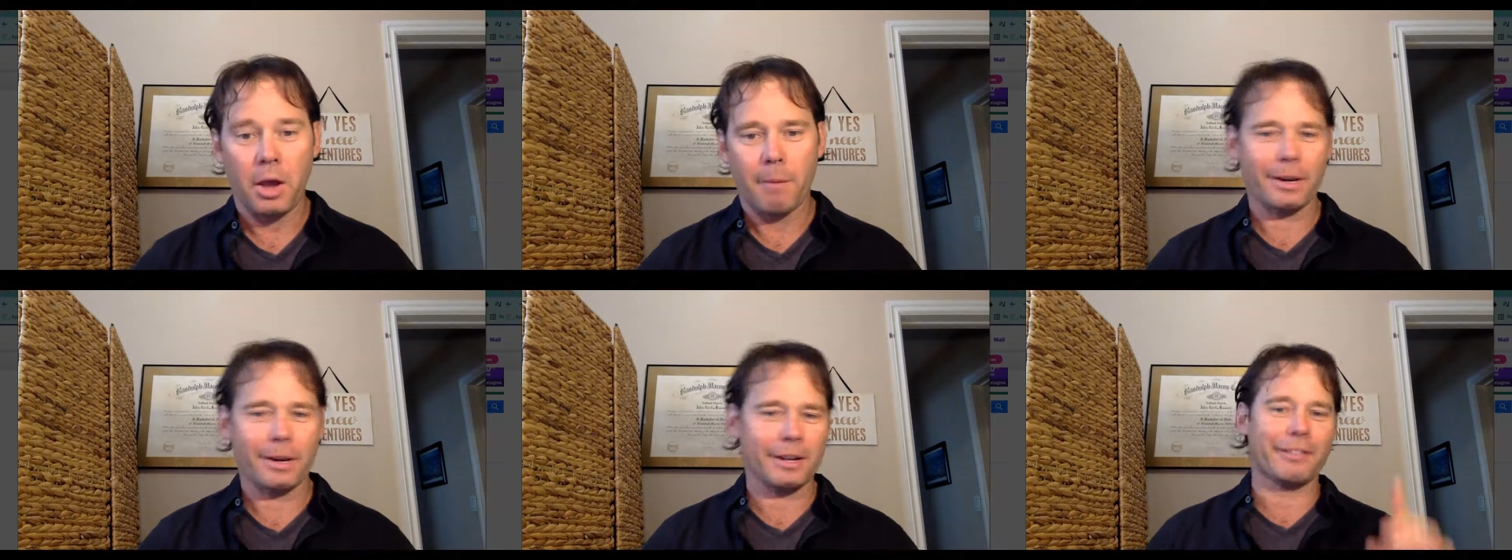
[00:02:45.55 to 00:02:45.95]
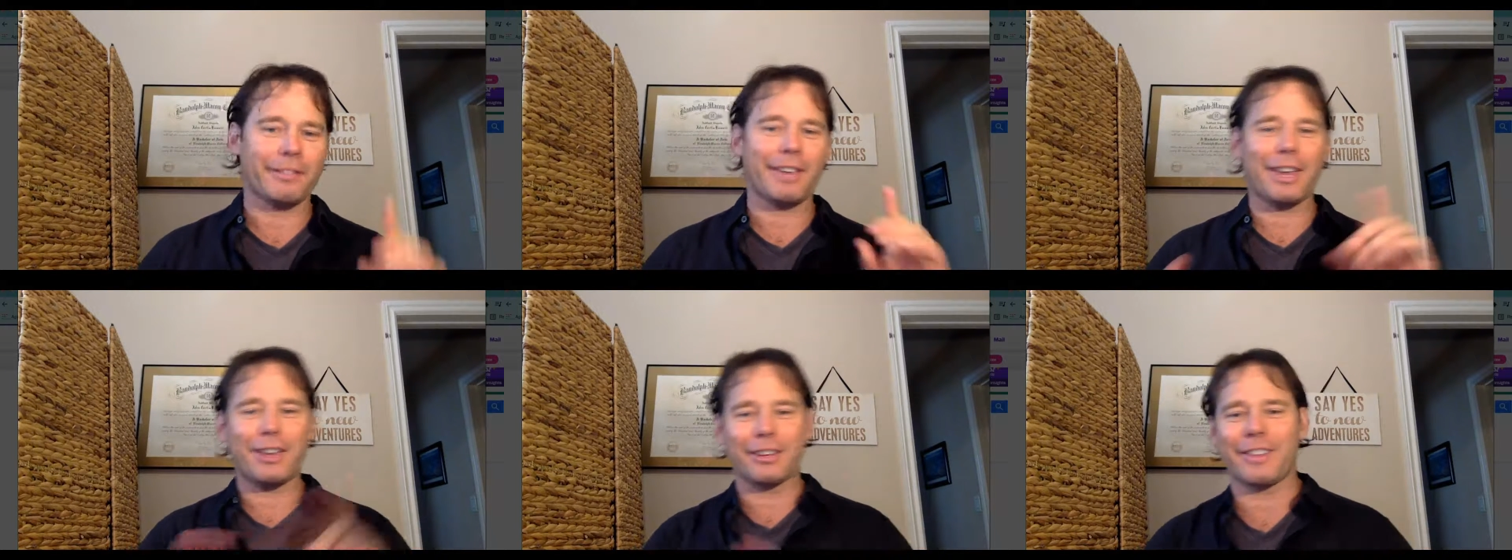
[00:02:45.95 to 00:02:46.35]
But I'm going to
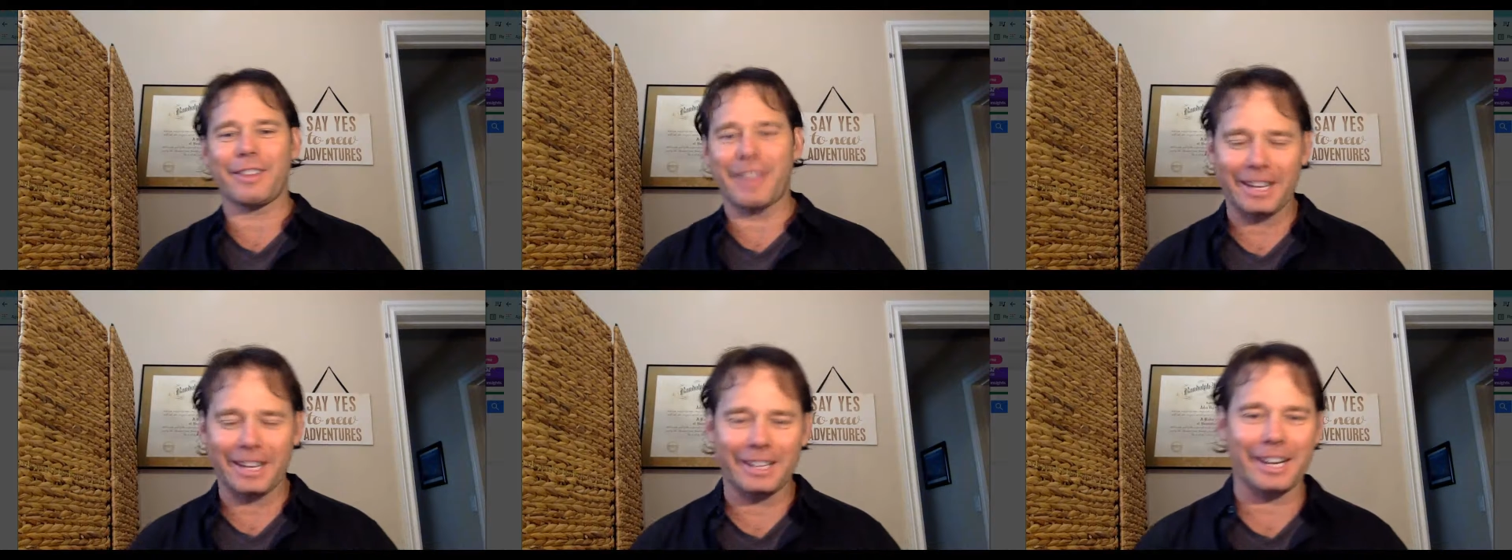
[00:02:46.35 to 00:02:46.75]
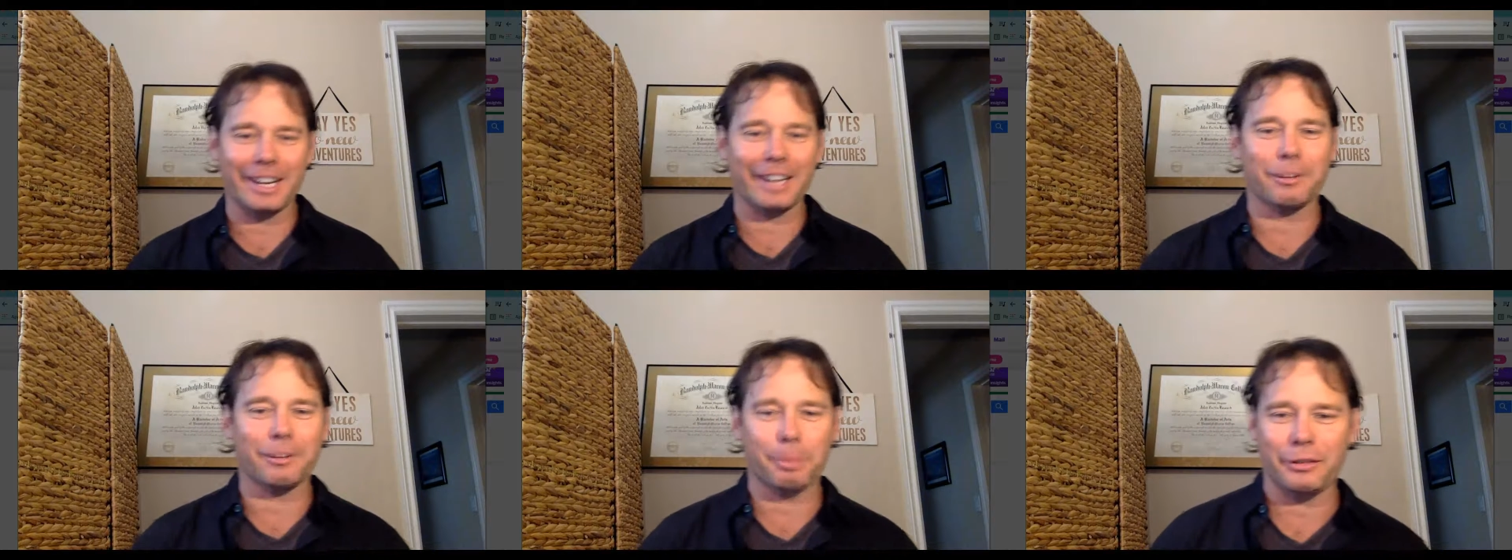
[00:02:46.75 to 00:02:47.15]
take you into the handy
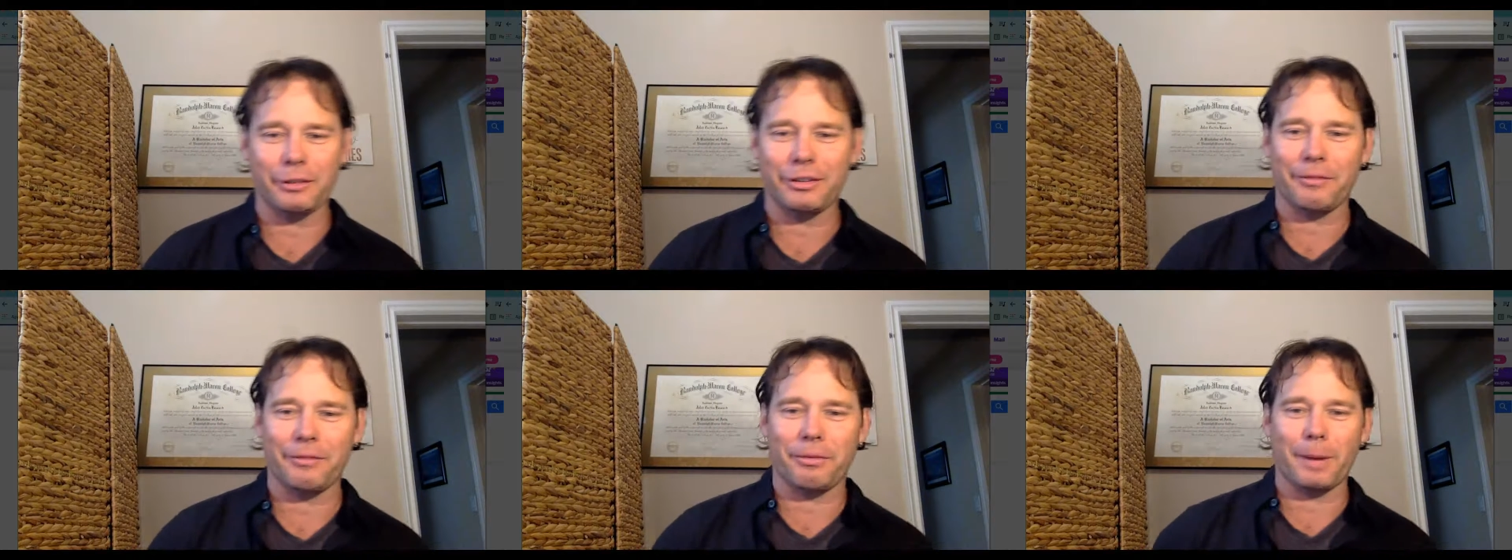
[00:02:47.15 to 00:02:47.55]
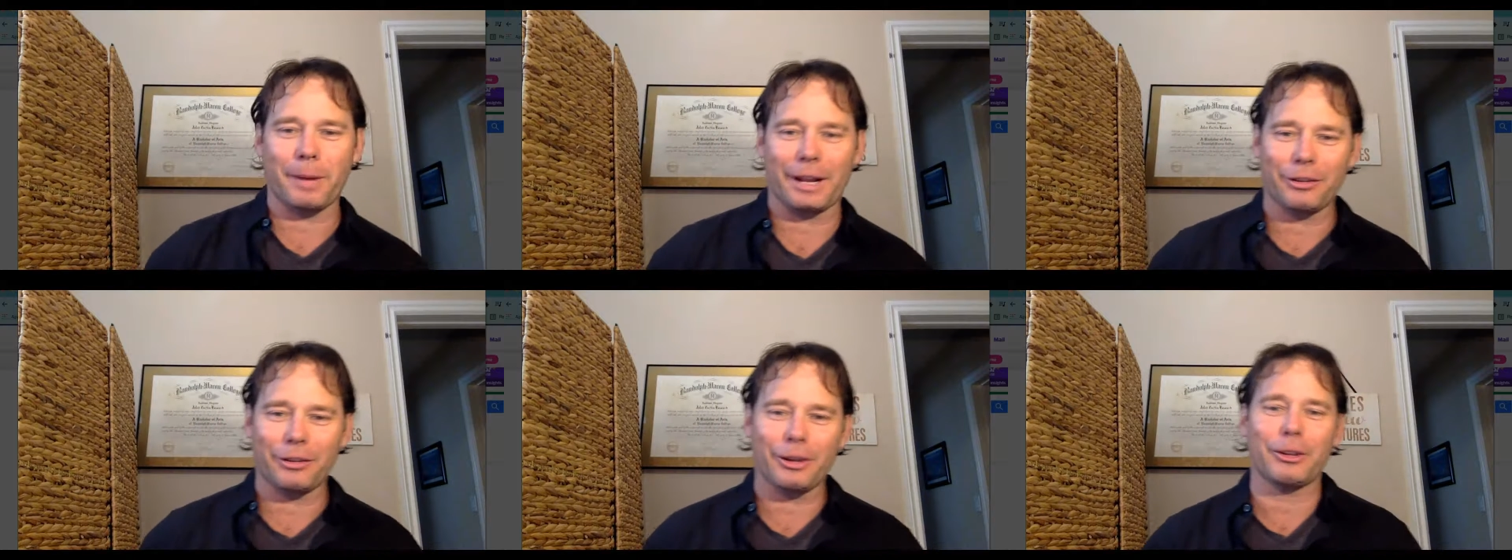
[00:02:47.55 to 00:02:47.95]
dandy spreadsheet from when
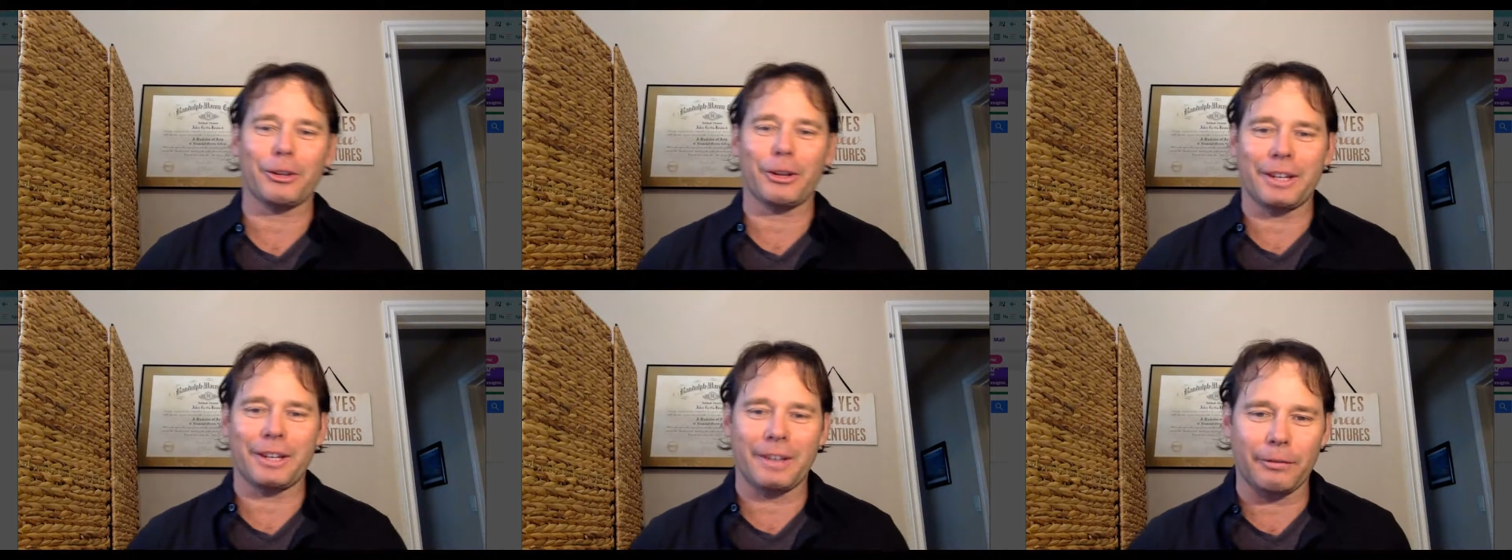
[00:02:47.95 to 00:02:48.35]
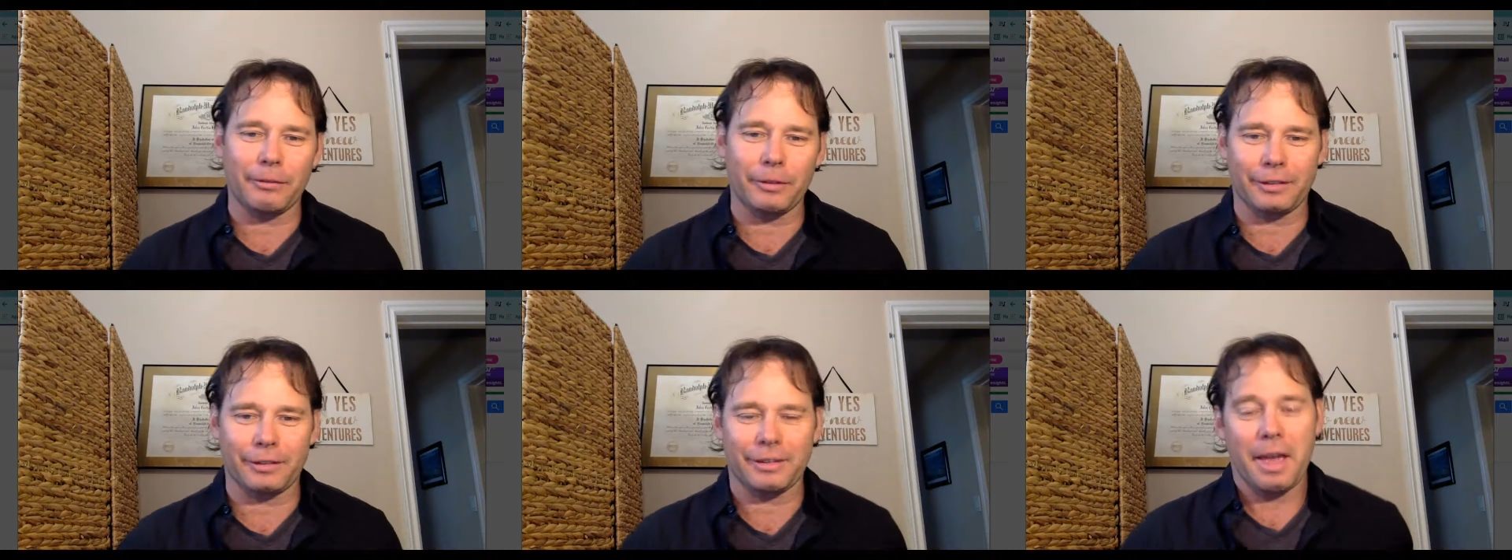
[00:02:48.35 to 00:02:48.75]
I took a look at
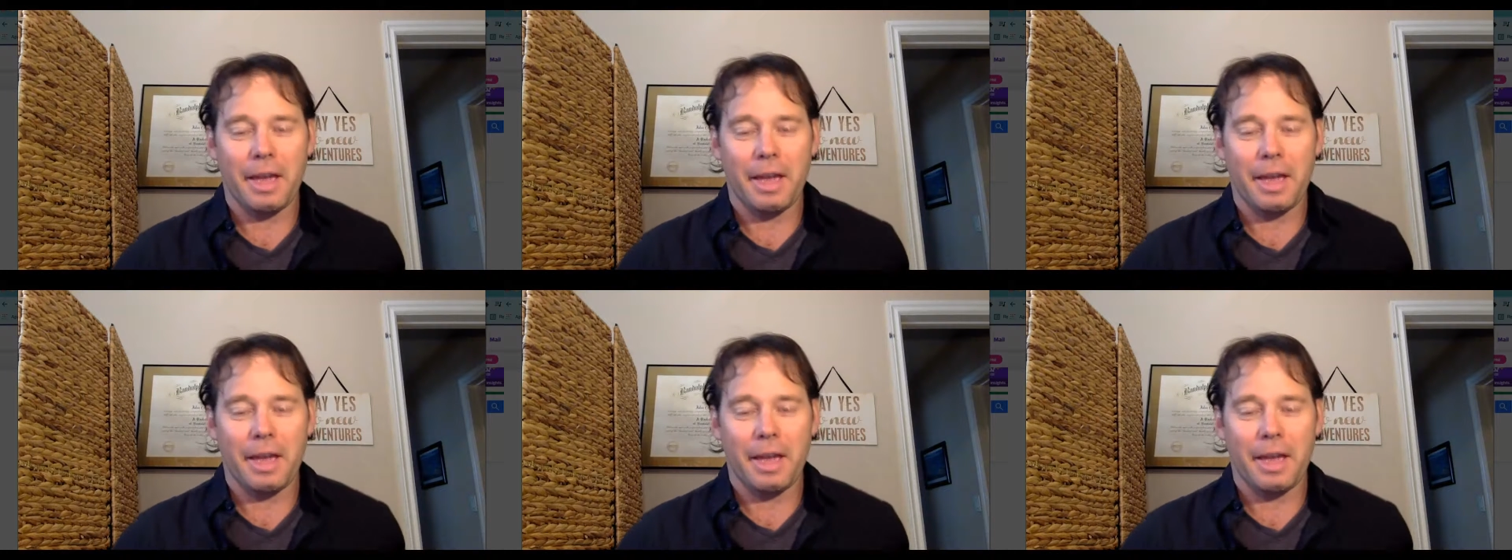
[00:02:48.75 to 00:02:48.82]
Netflix